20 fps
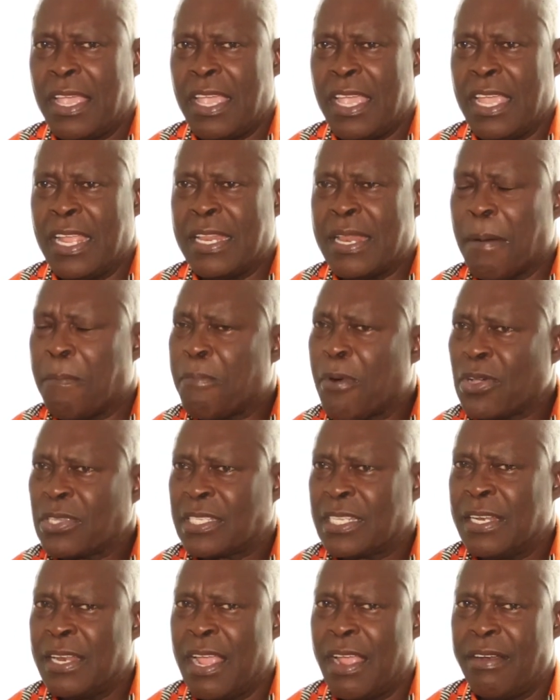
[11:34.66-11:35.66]
in the
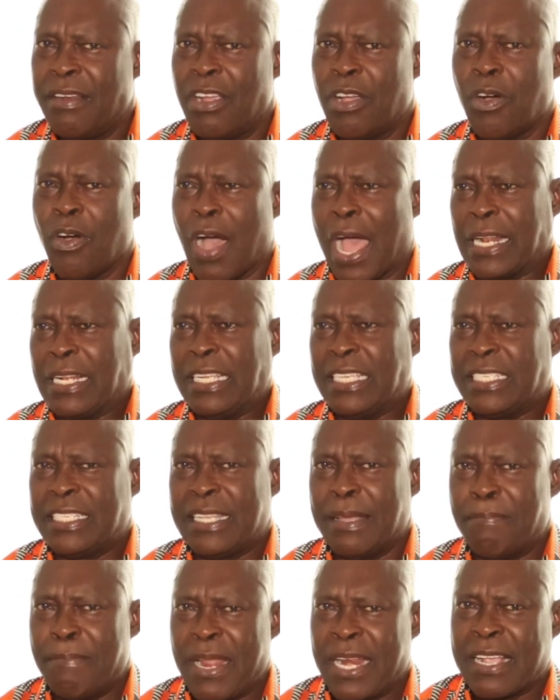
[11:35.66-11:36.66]
Boston area, or at least
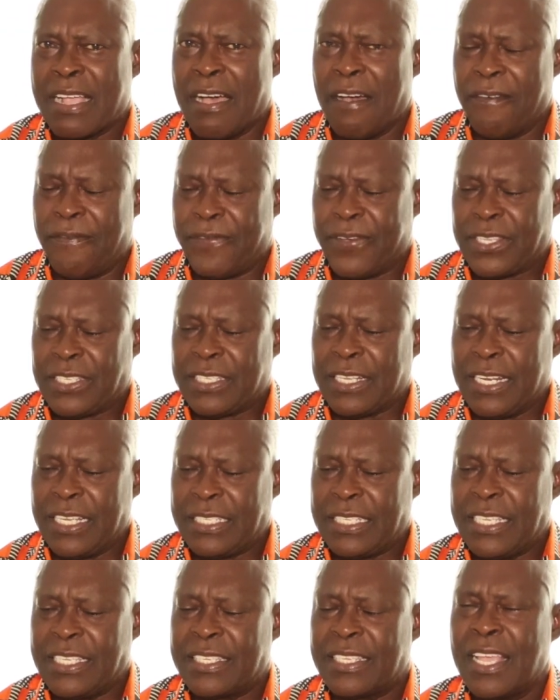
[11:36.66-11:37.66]
the medical
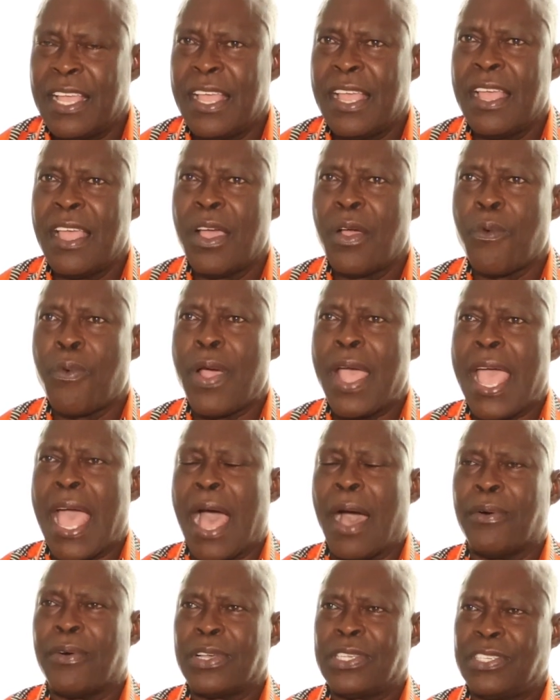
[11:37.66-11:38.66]
facilities where
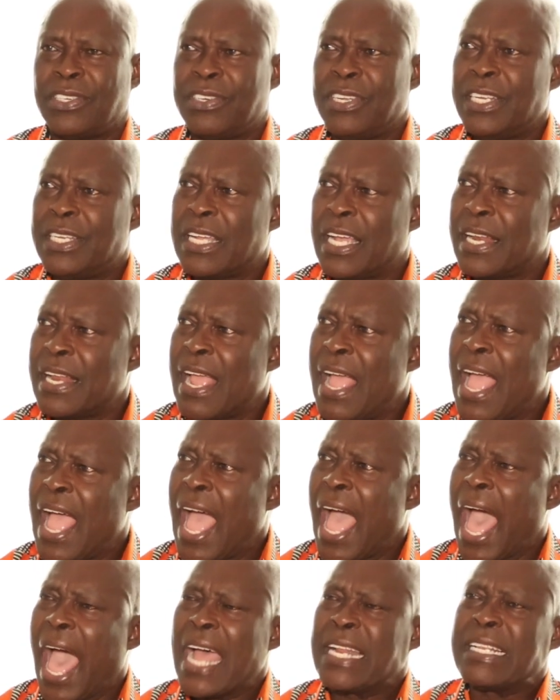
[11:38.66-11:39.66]
I was treated,
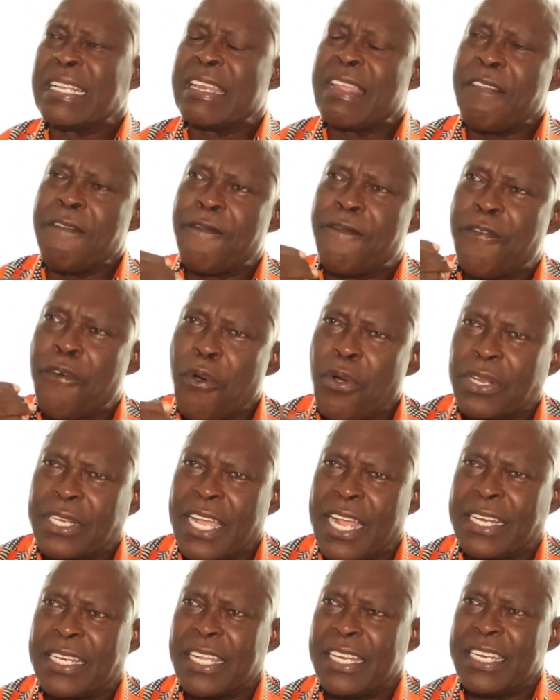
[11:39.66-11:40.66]
had
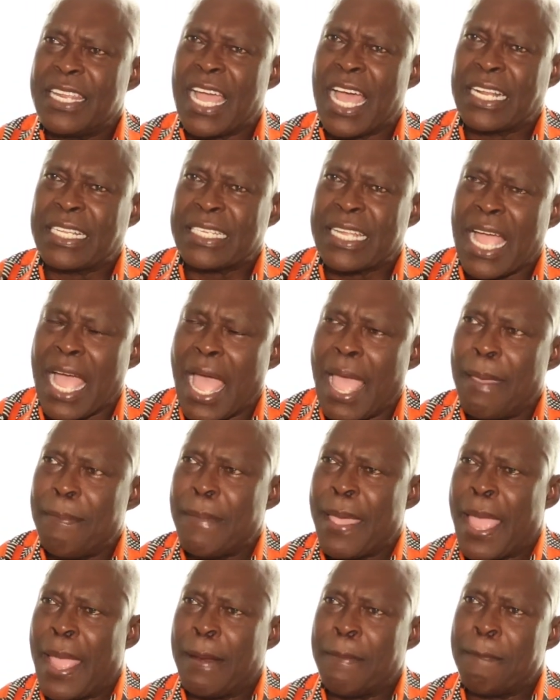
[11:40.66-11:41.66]
devoted their time
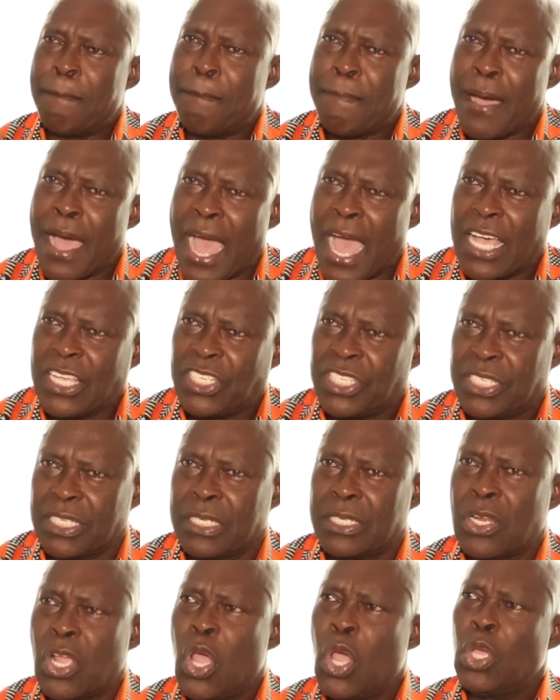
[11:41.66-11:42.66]
and
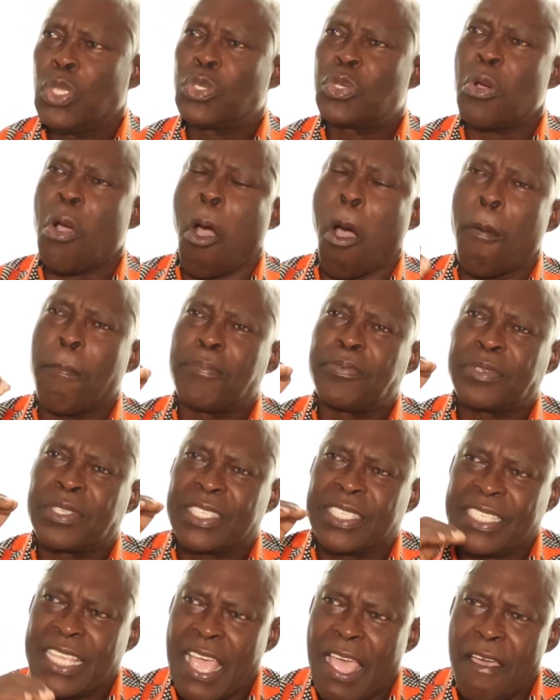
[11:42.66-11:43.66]
passion to
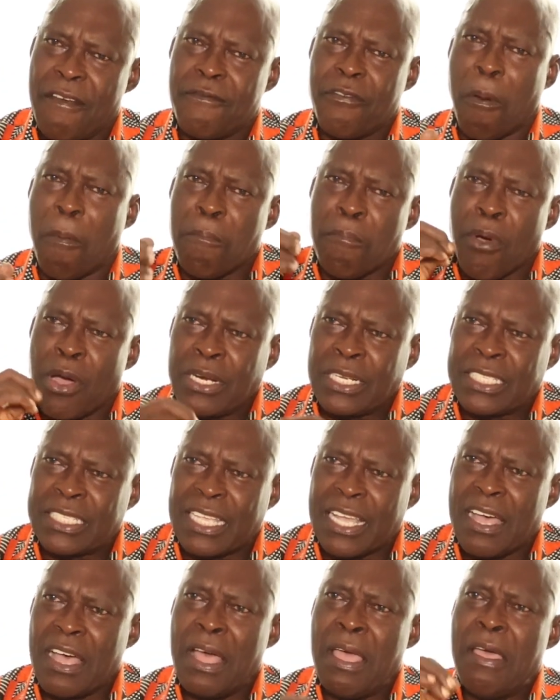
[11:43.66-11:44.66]
observe,
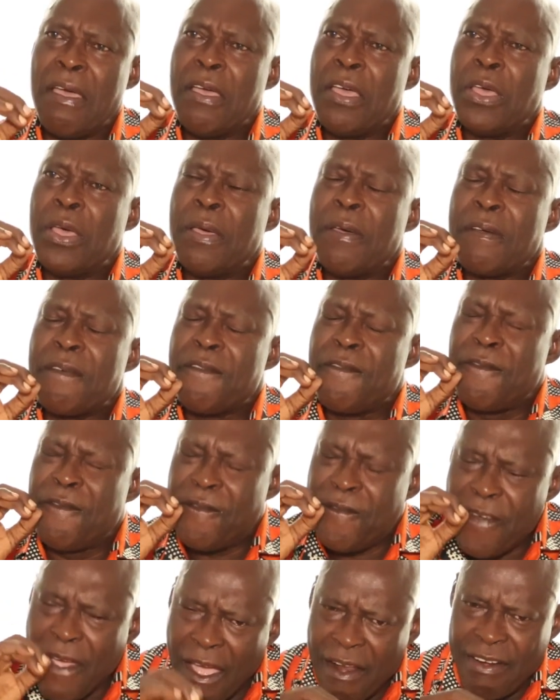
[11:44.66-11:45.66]
monitor
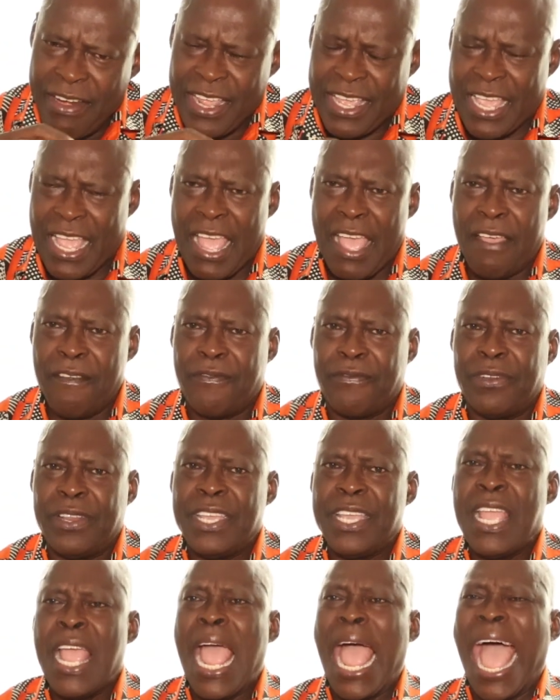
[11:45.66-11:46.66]
very
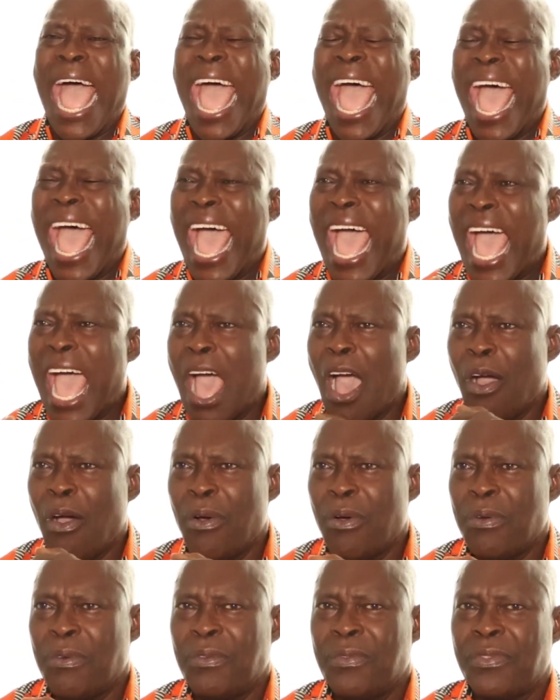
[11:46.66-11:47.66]
carefully
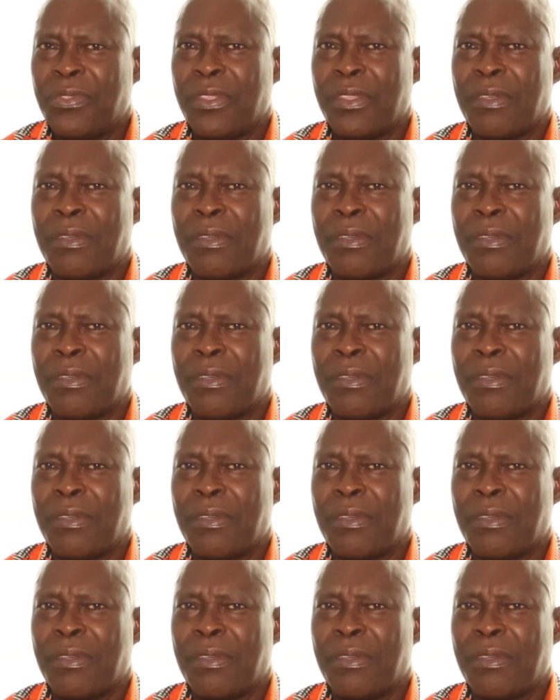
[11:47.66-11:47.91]
how